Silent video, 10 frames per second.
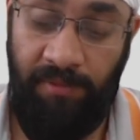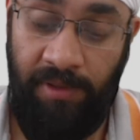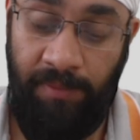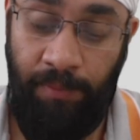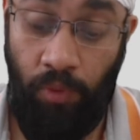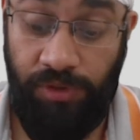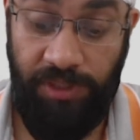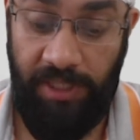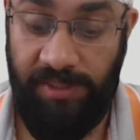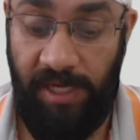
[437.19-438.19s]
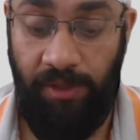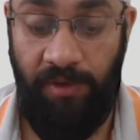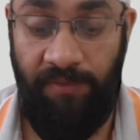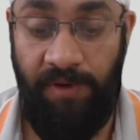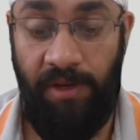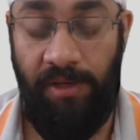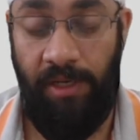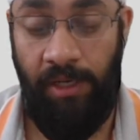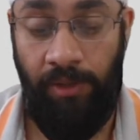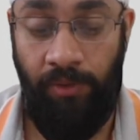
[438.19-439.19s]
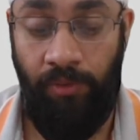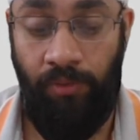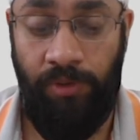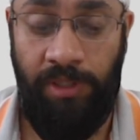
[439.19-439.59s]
uh, postings that you have done into